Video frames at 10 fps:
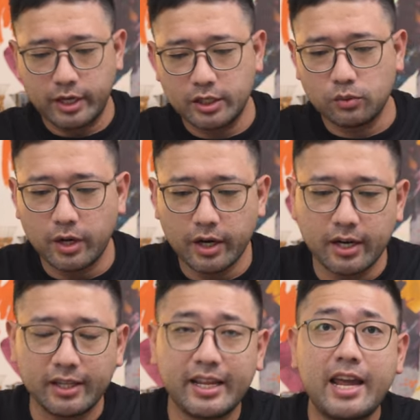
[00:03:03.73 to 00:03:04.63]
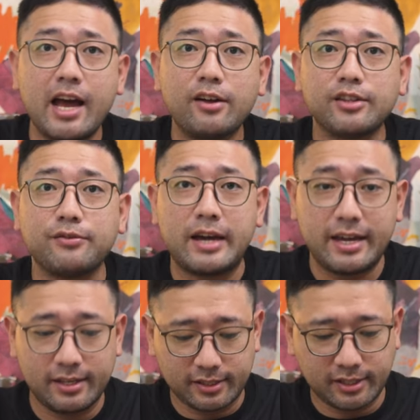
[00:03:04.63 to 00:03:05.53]
is we're gonna take out the
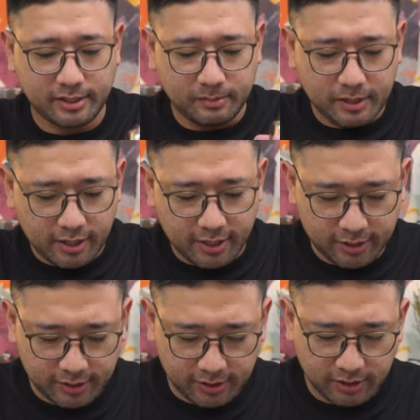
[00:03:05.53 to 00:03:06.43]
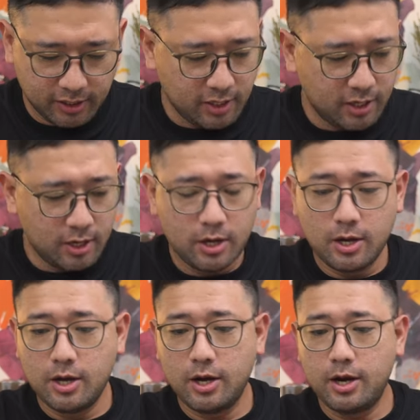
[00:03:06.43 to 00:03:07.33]
fines because
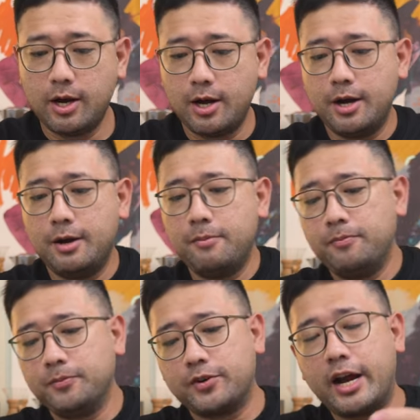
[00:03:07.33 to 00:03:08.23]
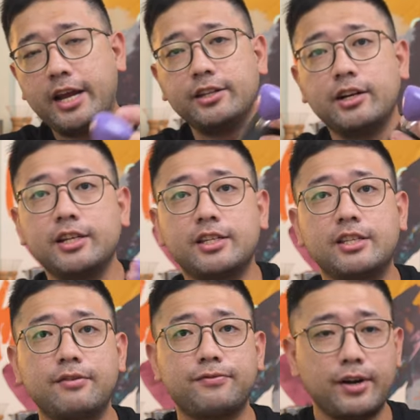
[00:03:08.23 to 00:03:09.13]
grinders
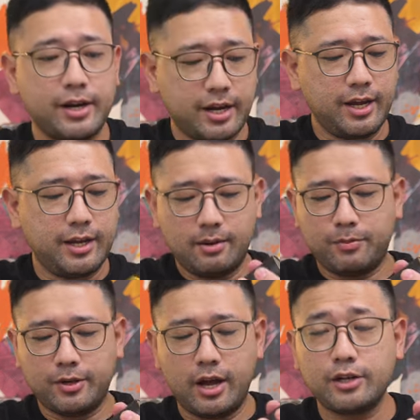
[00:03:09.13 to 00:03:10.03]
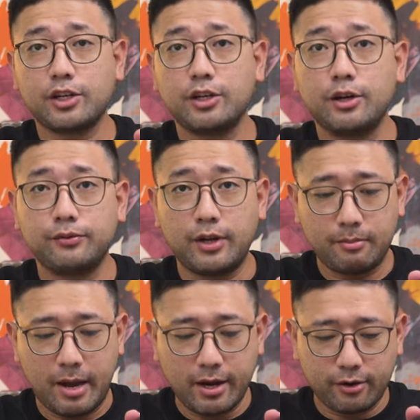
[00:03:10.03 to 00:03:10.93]
differ in the production of
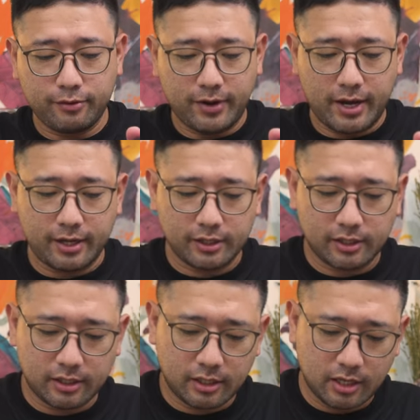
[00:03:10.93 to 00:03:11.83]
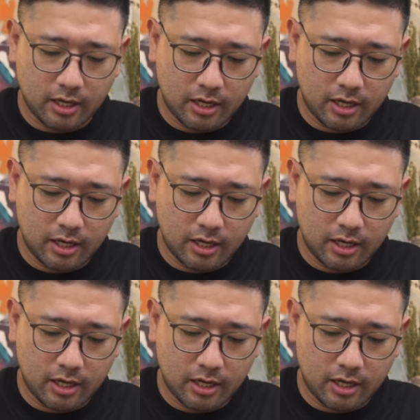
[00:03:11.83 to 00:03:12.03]
their microfines.